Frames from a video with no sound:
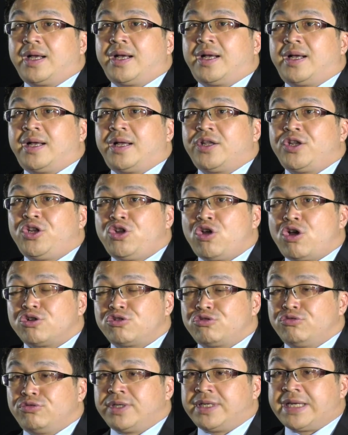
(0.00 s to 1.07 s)

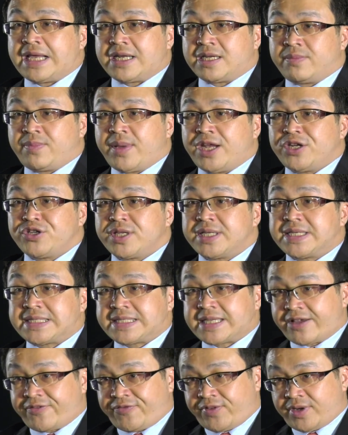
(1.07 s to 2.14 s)
not to let the patient
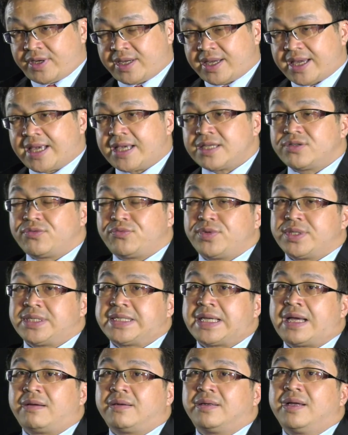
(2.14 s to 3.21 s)
suffer as a
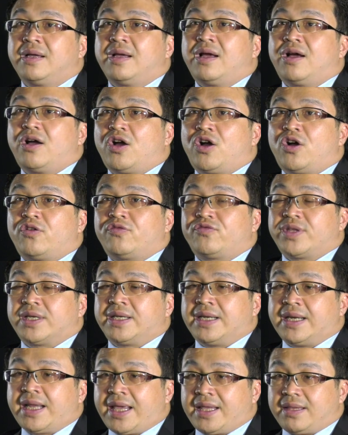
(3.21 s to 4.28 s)
result of the
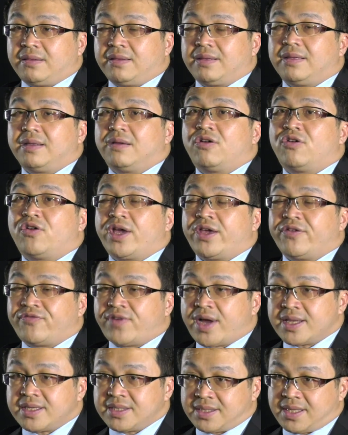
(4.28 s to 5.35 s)
late or
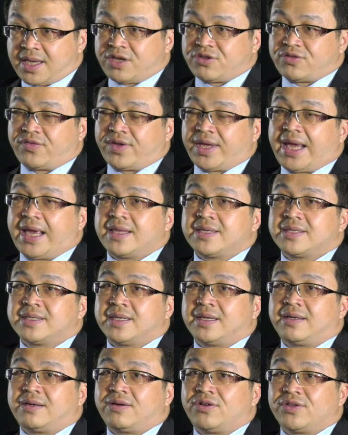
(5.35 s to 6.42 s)
advanced stage of the
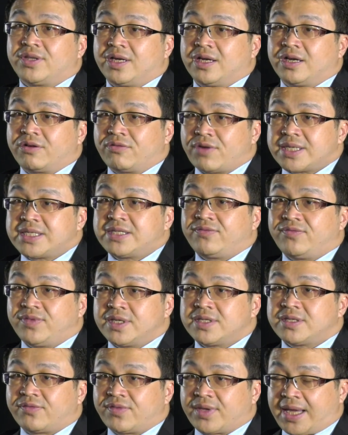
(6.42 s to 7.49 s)
cancer or the
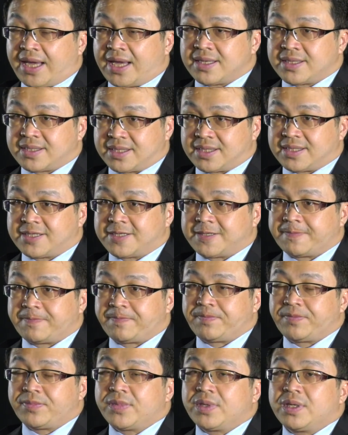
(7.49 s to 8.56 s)
aggressiveness of the cancers.
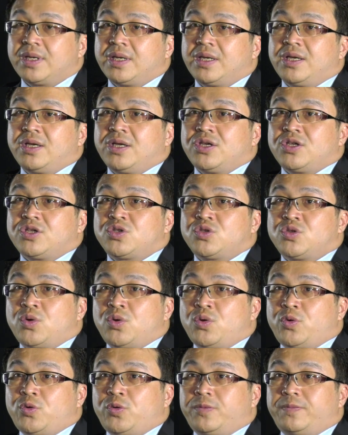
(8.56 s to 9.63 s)

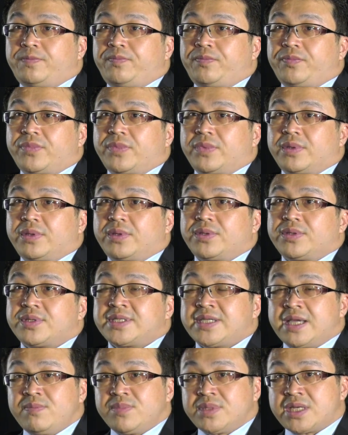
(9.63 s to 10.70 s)
So
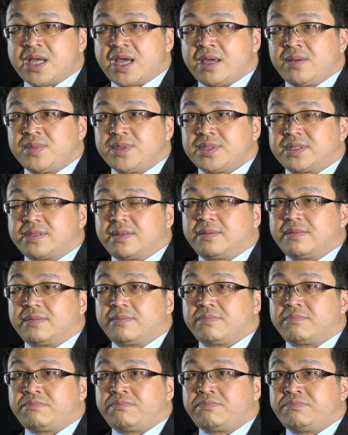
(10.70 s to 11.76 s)
sometimes
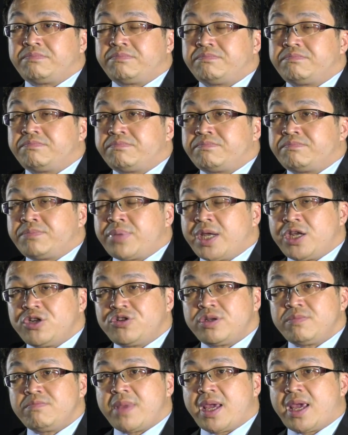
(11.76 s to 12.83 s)

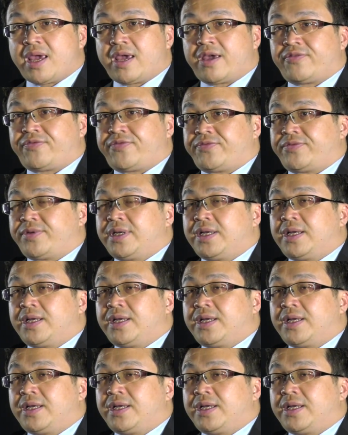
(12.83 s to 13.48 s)
patient may have